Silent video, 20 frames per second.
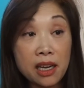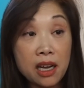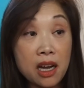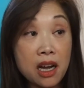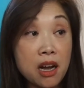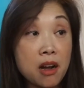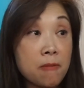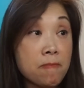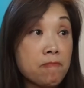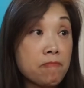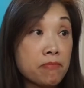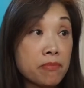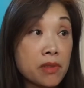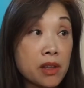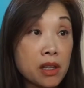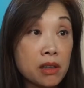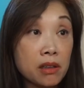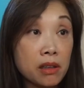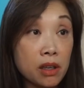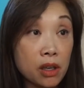Um,
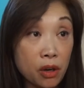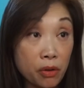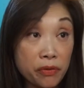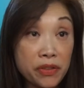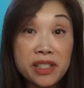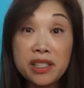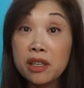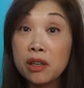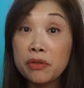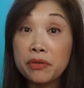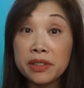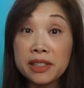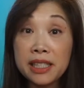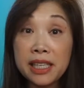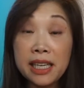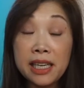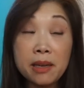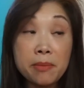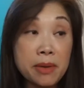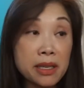you know, physical
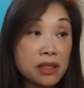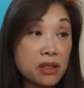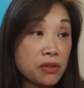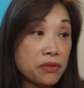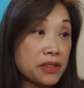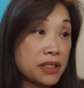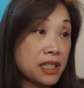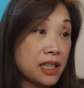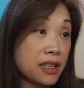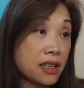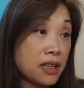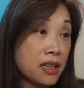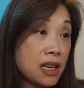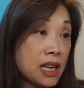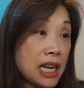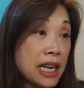fatigue and mental fatigue.